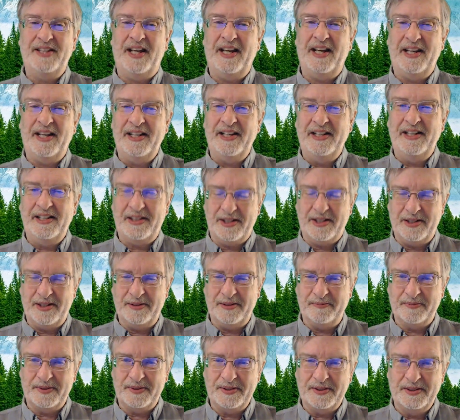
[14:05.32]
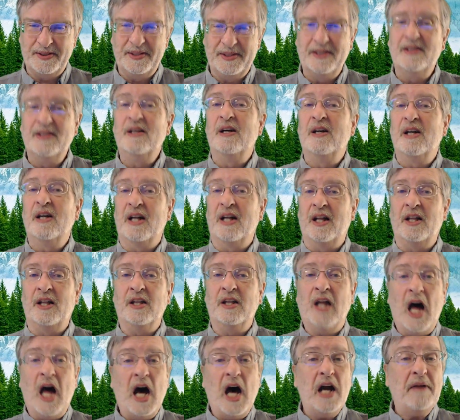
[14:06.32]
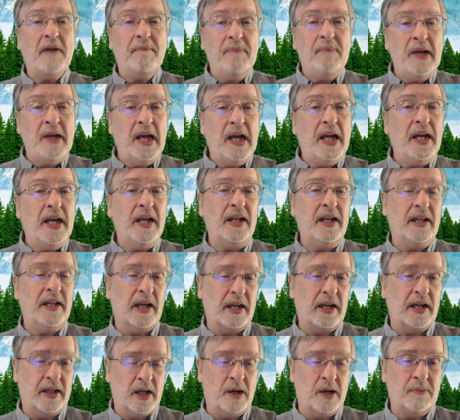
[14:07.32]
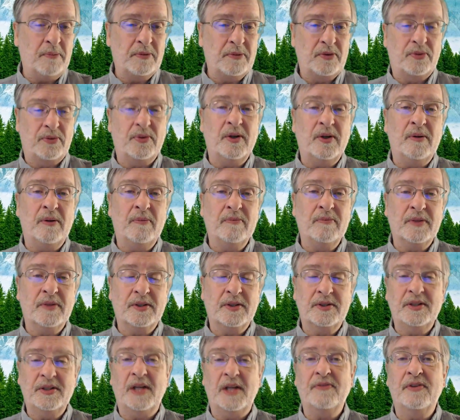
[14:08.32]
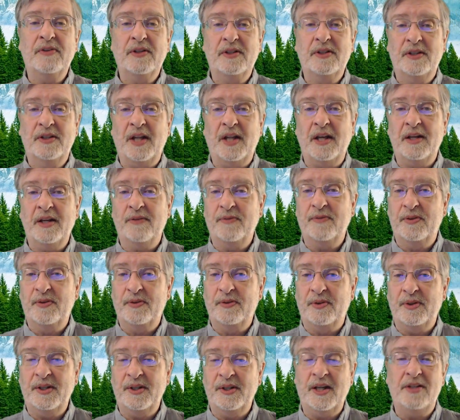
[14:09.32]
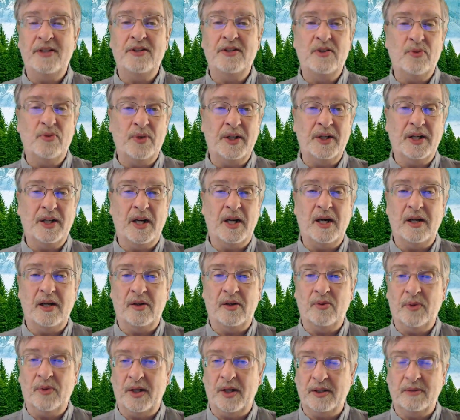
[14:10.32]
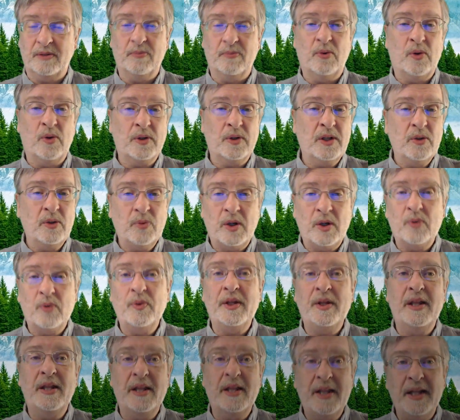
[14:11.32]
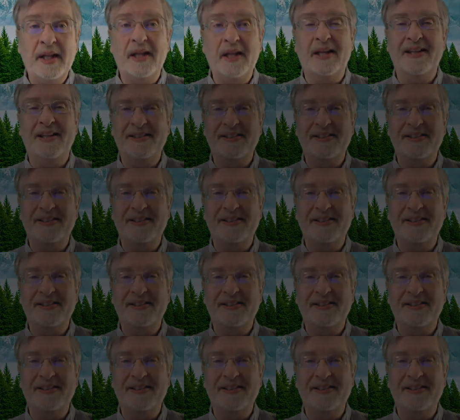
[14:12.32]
day comes. A lot of meaning that comes from the seventh day of creation when God rests, more than what we think,